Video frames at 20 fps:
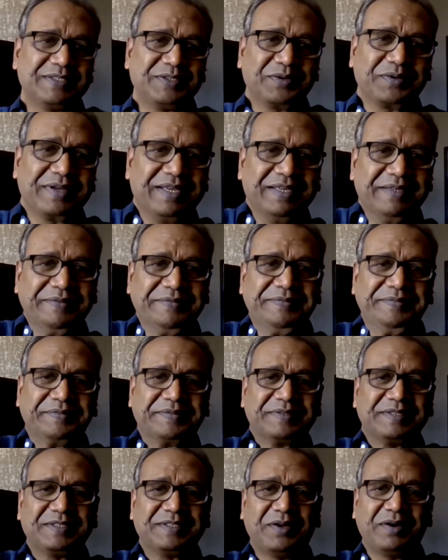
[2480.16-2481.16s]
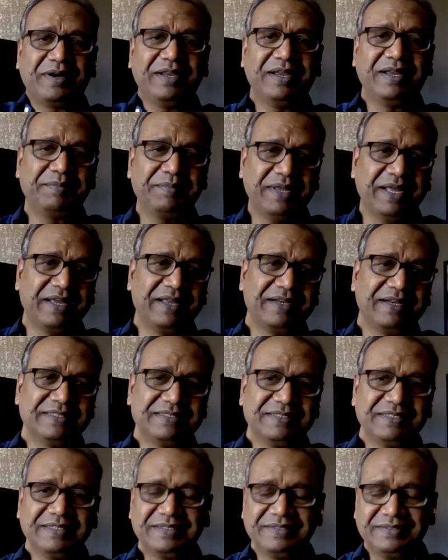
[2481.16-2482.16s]
Yeah. It's okay. Sorry, I'm
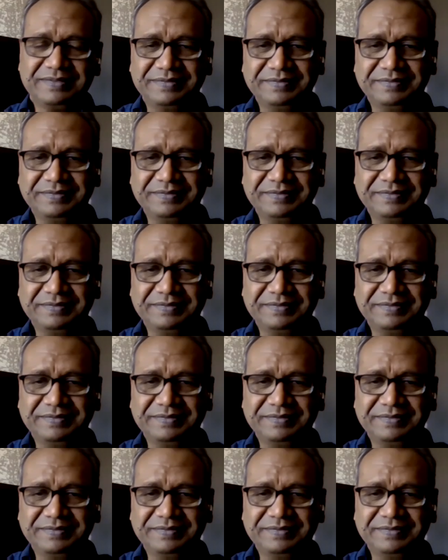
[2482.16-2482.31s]
digressing.